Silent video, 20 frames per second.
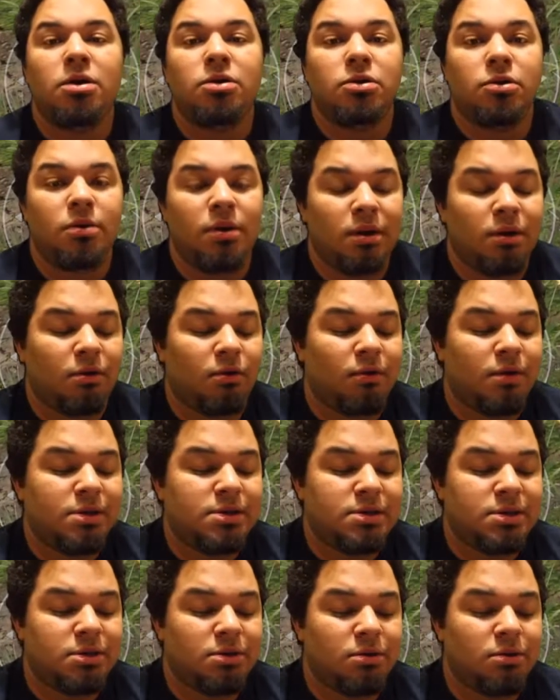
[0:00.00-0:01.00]
to
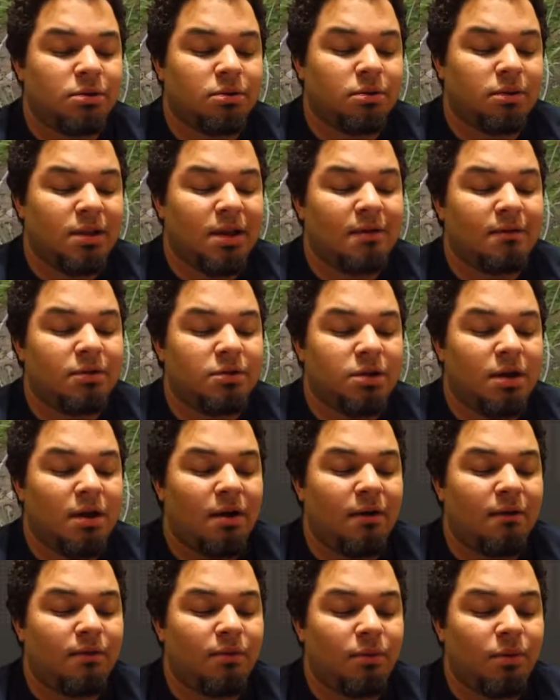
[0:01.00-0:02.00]
increase your level
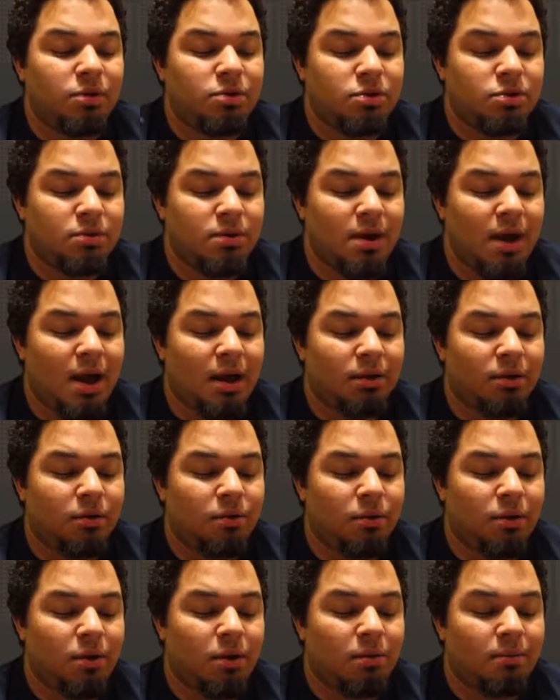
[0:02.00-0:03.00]
of what you got
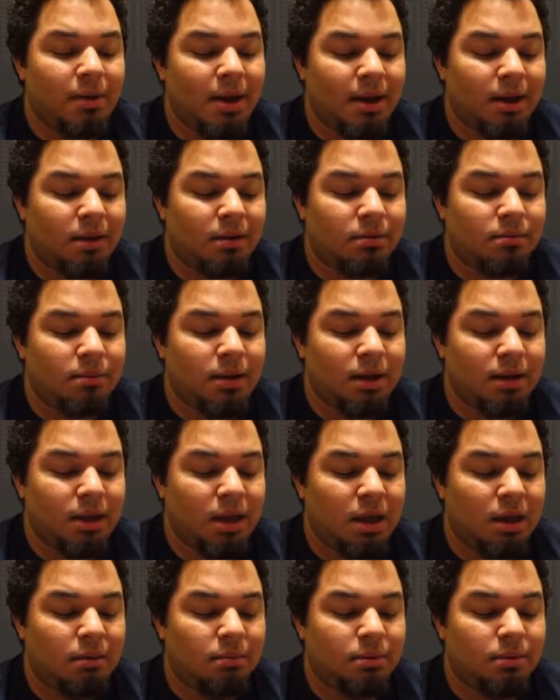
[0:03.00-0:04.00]
going on back at
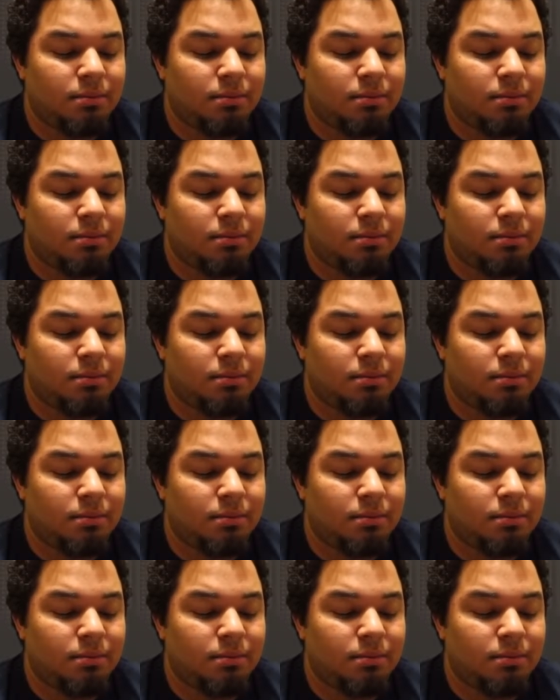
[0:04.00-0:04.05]
camp,